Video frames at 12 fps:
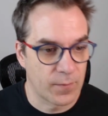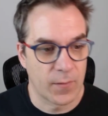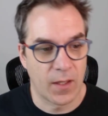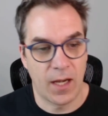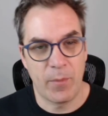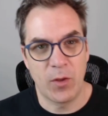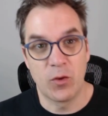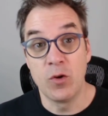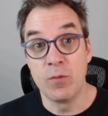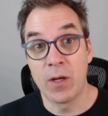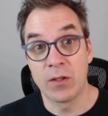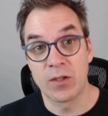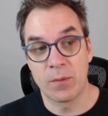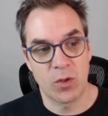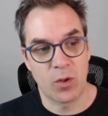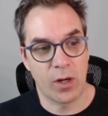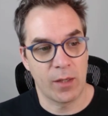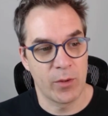And I'm a 2-month
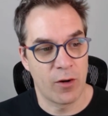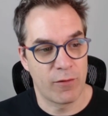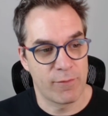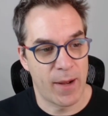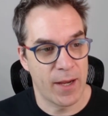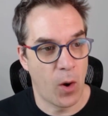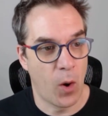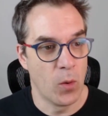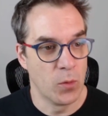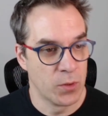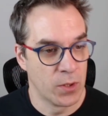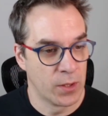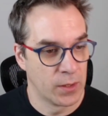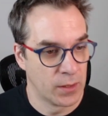subscriber of my own.